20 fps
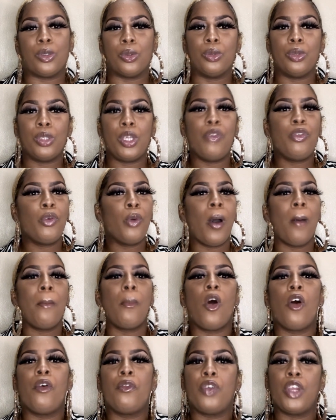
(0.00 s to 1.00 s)
do if you want
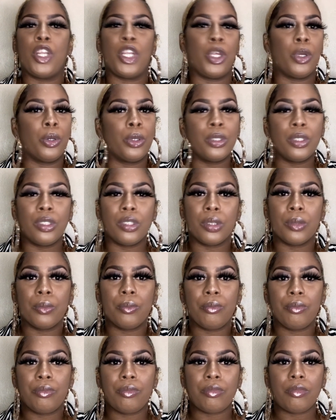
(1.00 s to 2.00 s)
more videos
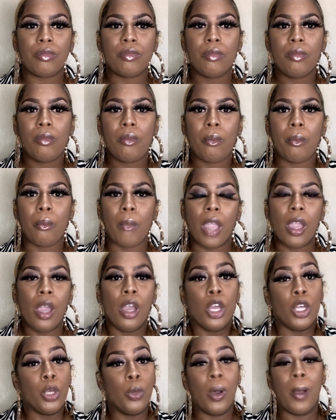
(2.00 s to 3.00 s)

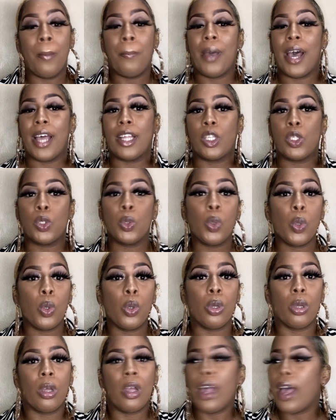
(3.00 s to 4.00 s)
you want part
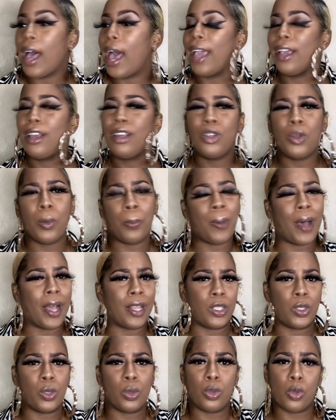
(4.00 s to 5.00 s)
two i could do
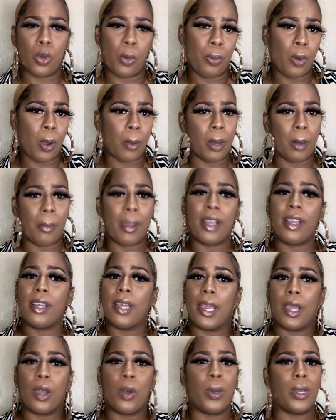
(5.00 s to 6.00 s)
part two no problem i
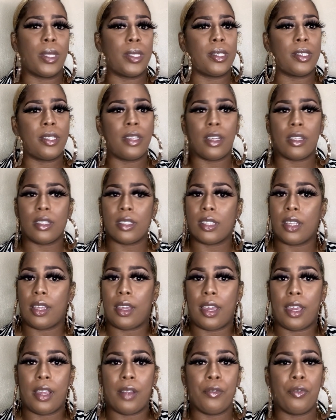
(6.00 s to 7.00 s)
could get questions
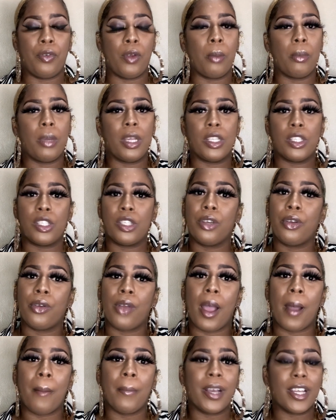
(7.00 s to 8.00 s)
again from
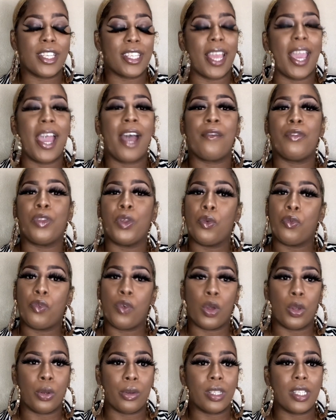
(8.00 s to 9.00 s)
instagram because i have new
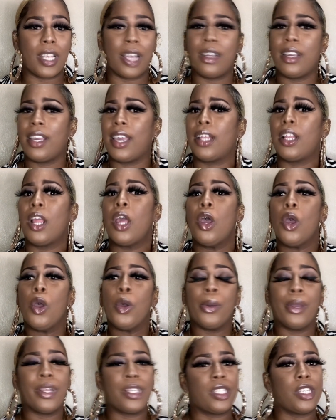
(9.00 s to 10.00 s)
followers i could get
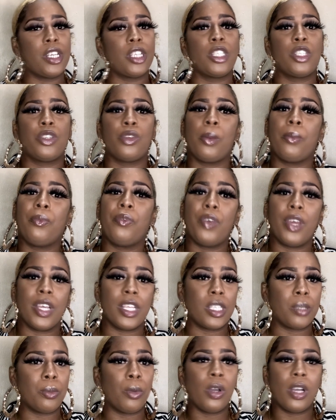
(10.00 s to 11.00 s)
questions from
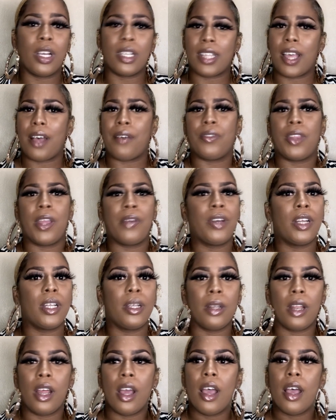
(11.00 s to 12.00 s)
facebook because i've never
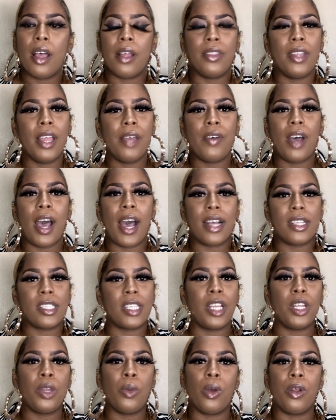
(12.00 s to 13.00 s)
never
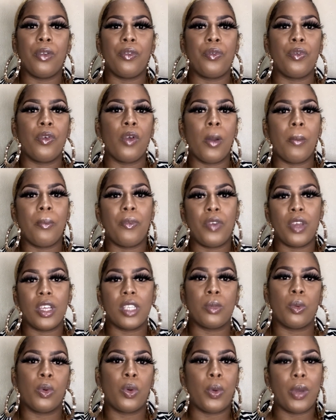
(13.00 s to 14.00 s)
asked anyone from
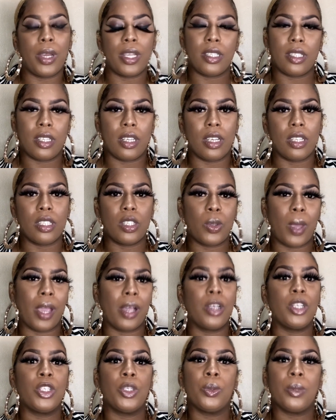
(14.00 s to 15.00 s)
facebook questions so i
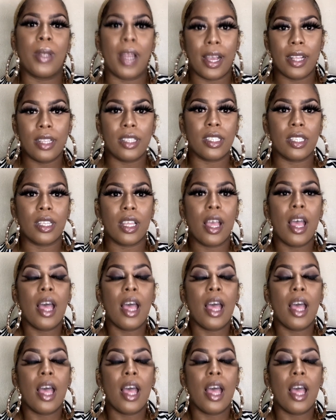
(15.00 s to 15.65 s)
could do that